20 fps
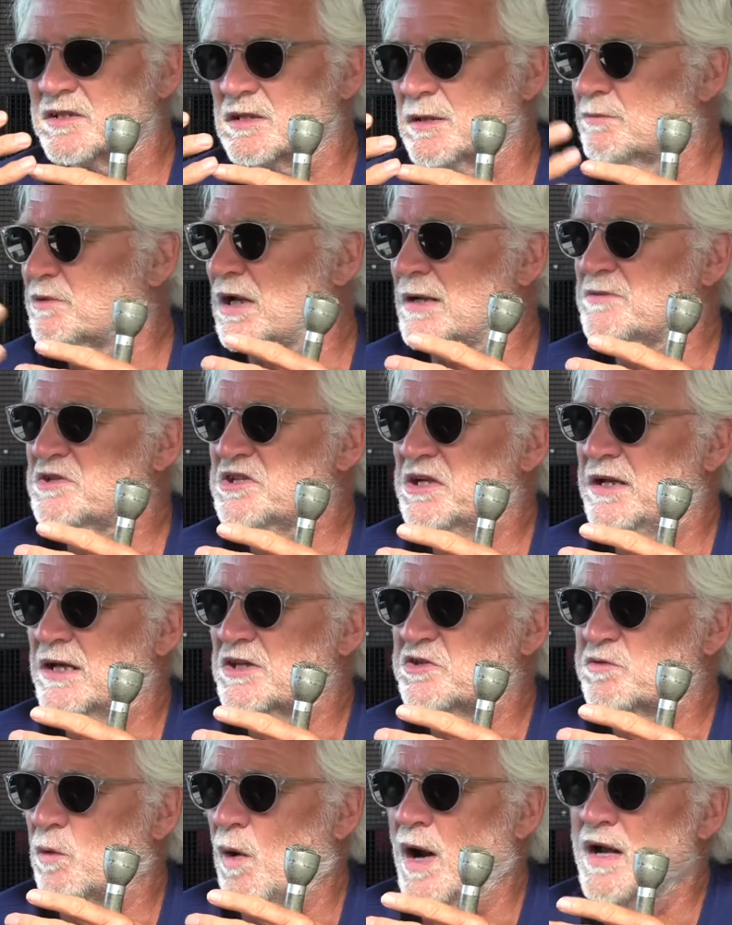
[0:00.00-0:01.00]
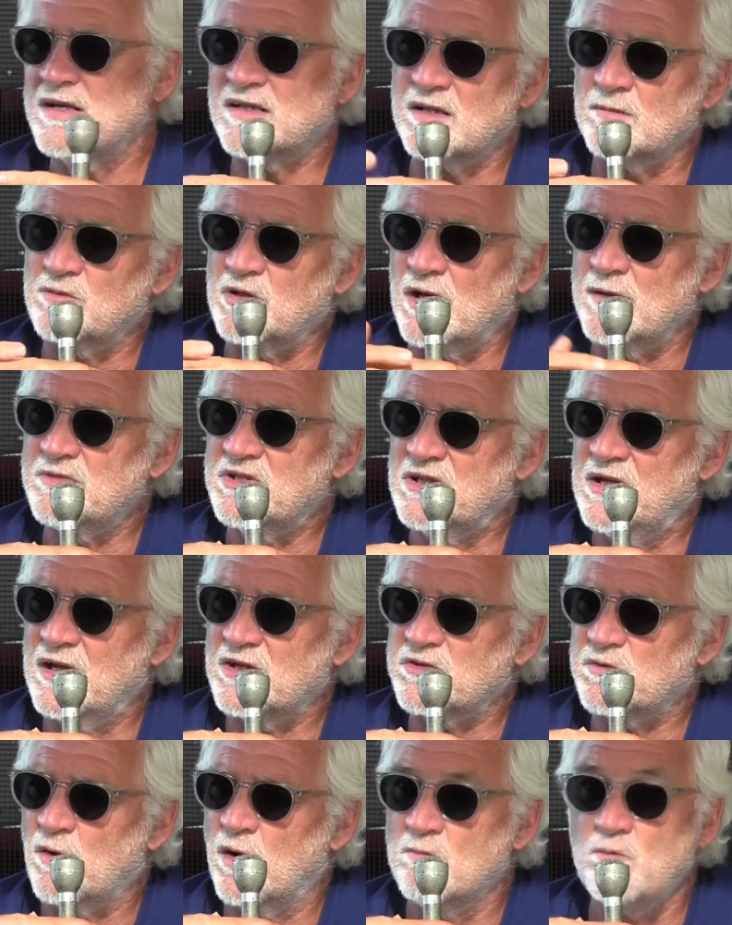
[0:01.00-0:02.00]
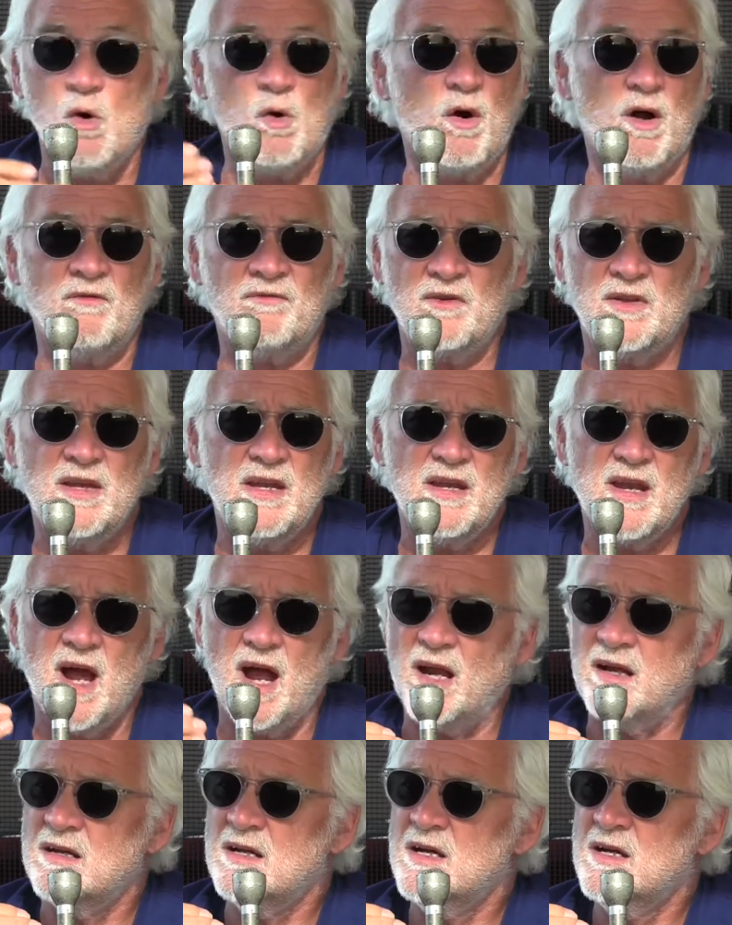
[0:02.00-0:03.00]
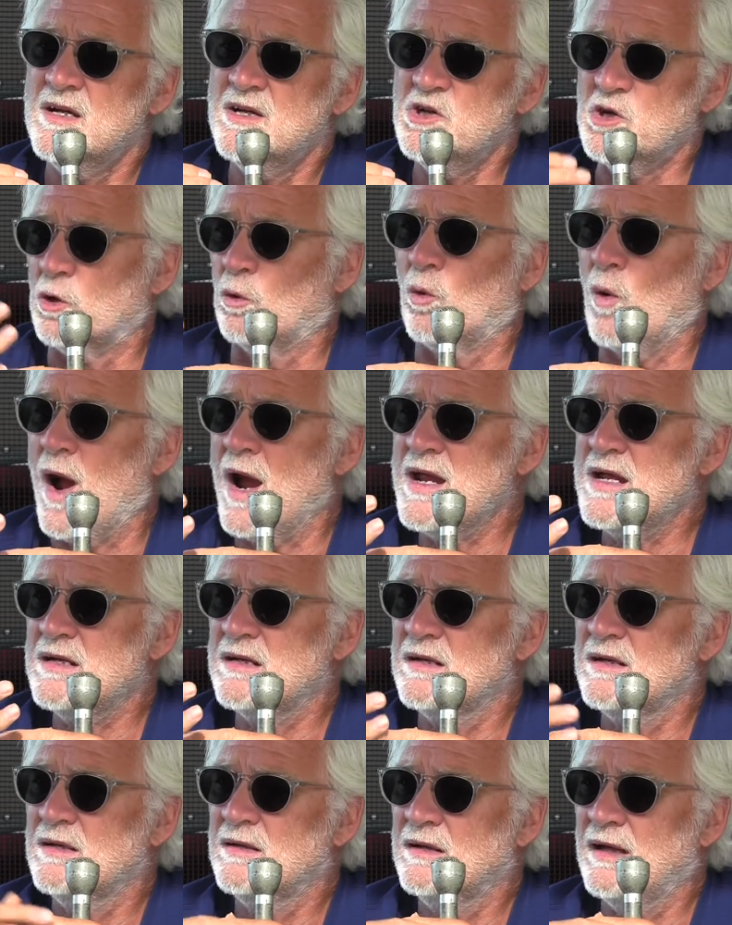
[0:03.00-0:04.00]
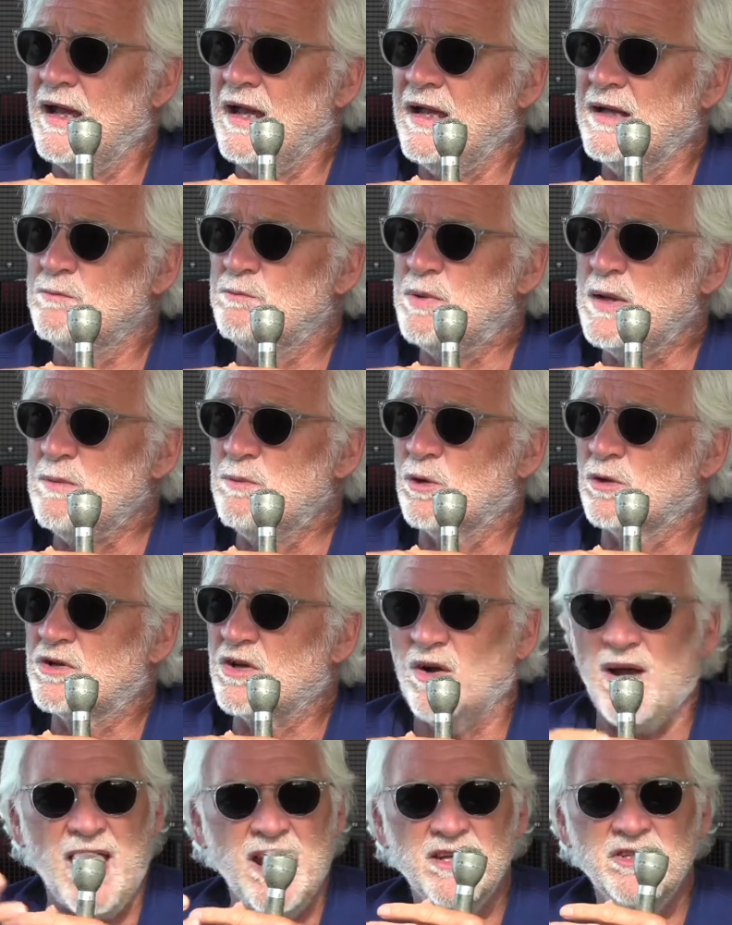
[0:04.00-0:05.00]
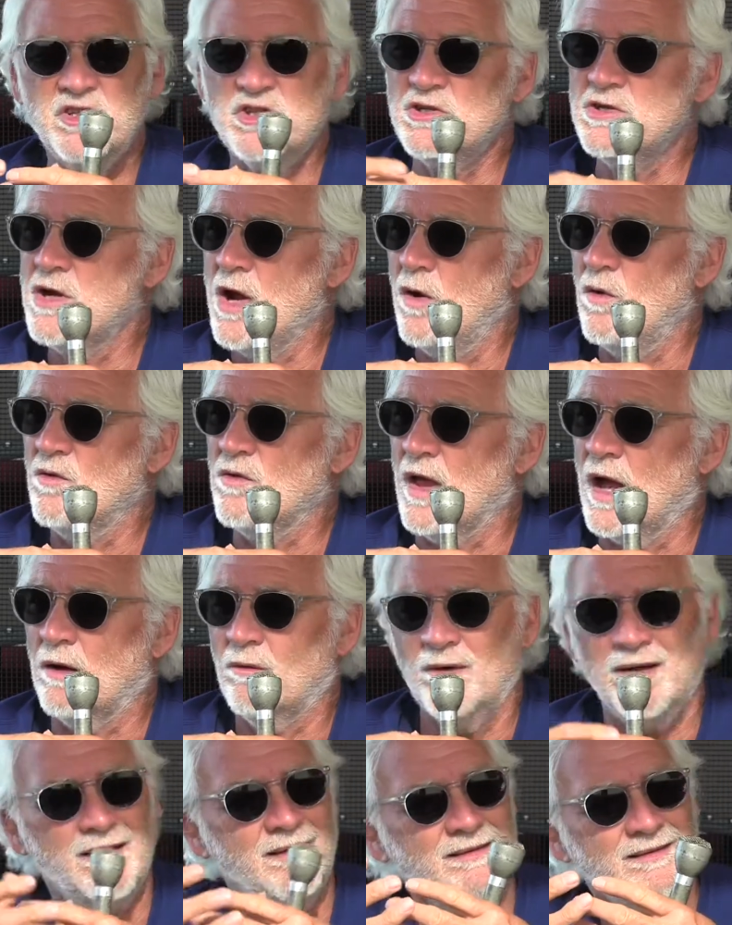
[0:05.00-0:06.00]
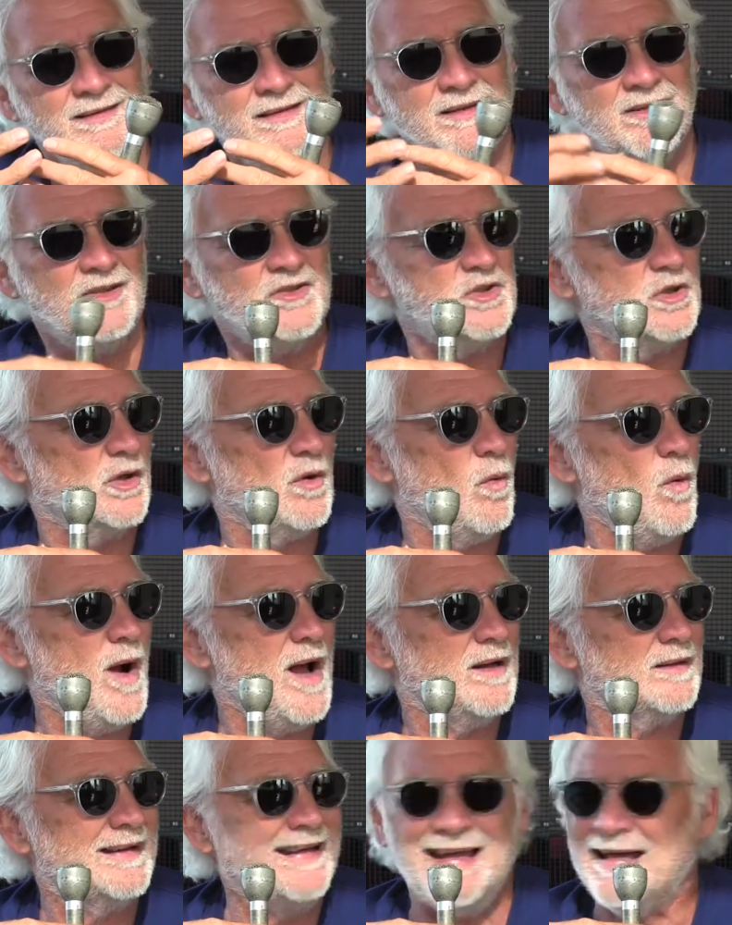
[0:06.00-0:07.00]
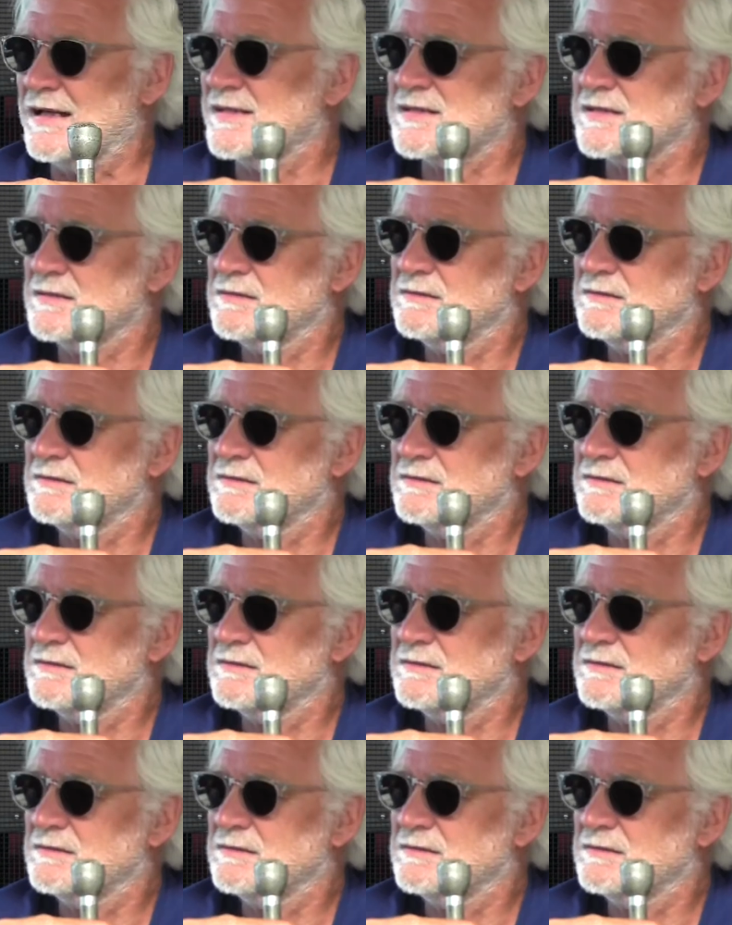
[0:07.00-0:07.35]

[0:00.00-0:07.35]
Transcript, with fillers: Sometimes you guess right, sometimes you guess wrong. Right. More often than not, you're right. Mm-hmm. And people go, How did you know that? Well, you know, it took a wild guess.